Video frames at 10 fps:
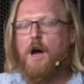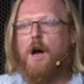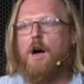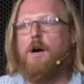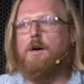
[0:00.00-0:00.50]

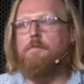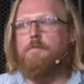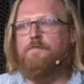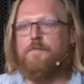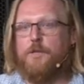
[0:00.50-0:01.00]

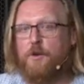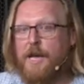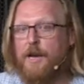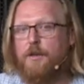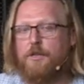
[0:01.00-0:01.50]
You
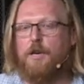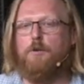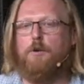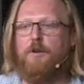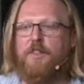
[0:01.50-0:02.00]
can use
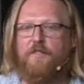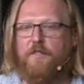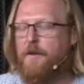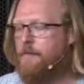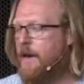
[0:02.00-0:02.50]
hardware with
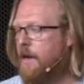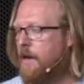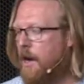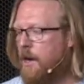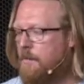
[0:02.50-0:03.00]

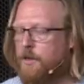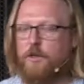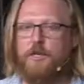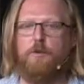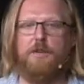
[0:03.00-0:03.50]
Ffmpeg.
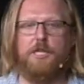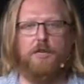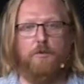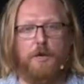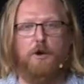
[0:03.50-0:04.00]
Earlier when I
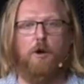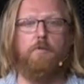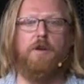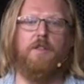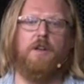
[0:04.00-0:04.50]
showed when you opened the